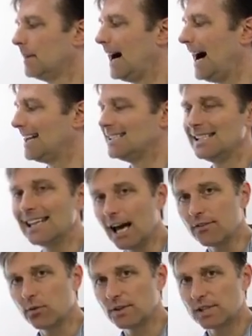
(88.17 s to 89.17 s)

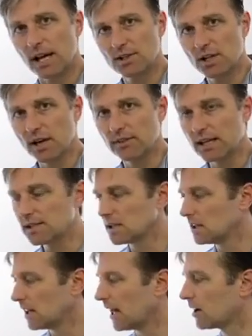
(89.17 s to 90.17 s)
IGF. What's IGF?
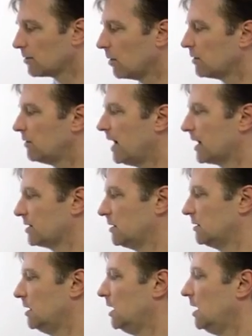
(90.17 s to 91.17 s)
Insulin-like growth
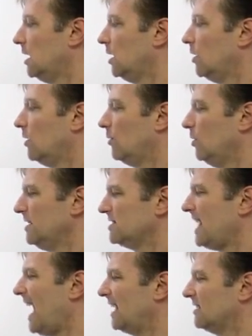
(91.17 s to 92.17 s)
factor. What is
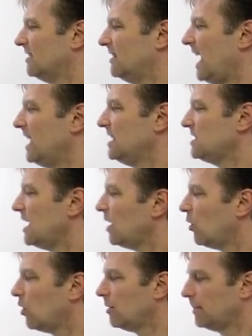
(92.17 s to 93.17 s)
that? That is a
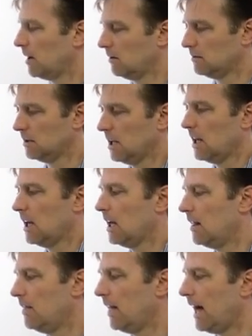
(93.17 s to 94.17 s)
hormone
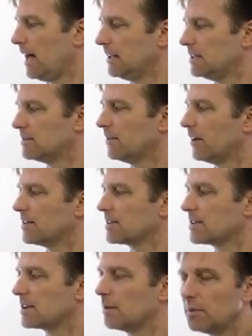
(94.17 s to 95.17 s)
that is very
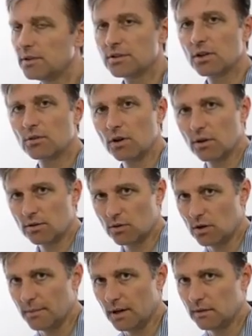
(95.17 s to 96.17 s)
similar to growth
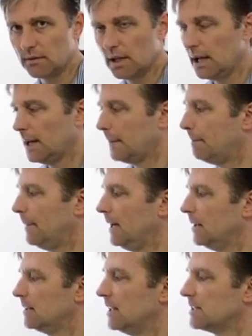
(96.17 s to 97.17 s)
hormone, but
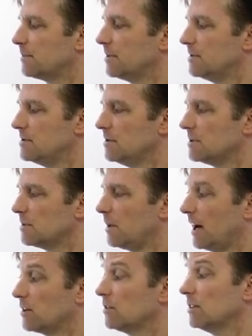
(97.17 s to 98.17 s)
it's produced
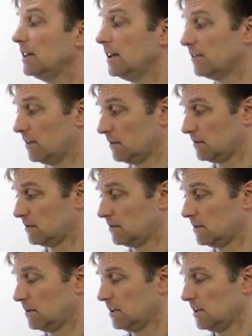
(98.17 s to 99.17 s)
by your liver.
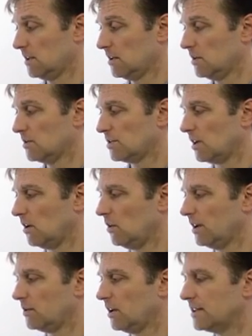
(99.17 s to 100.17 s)
So
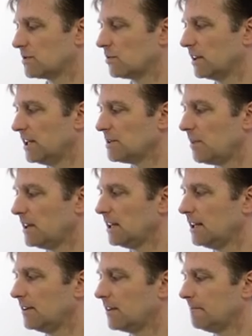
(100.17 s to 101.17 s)
it's released by the
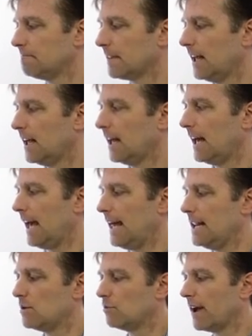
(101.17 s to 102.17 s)
liver,
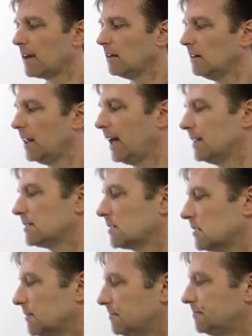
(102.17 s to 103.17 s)
and it
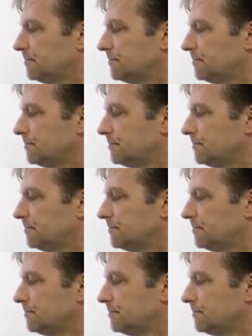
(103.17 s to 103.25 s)
regulates